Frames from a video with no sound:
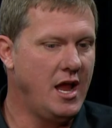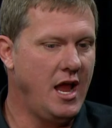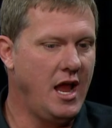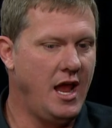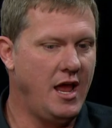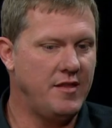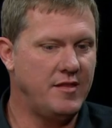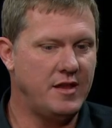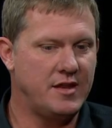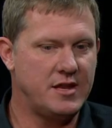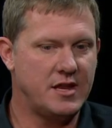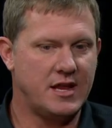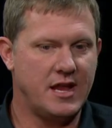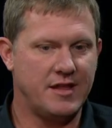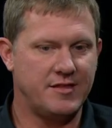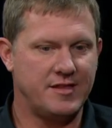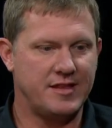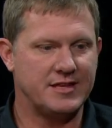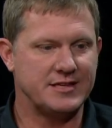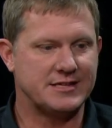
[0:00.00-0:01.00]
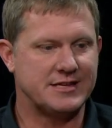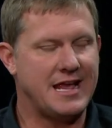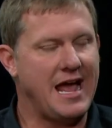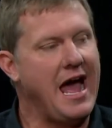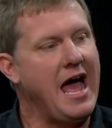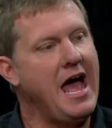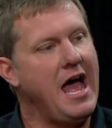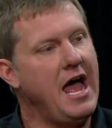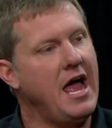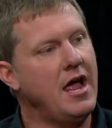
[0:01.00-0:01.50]
and then you get this
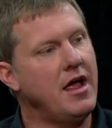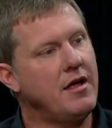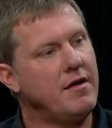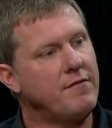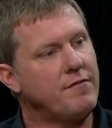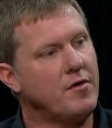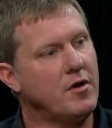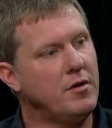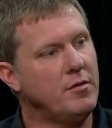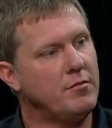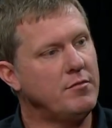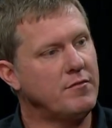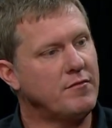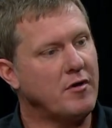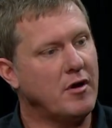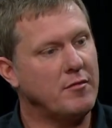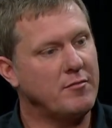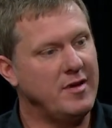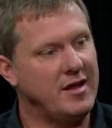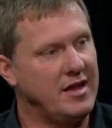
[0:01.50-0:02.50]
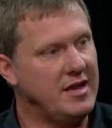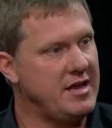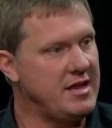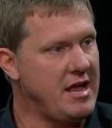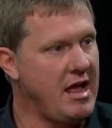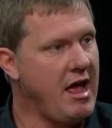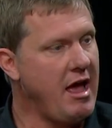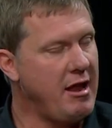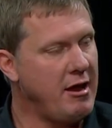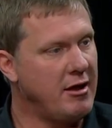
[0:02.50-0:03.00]
guy from from
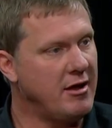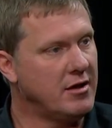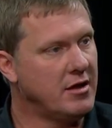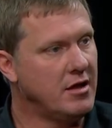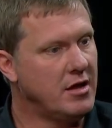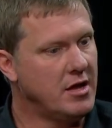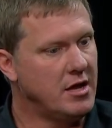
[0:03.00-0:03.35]
Indiana,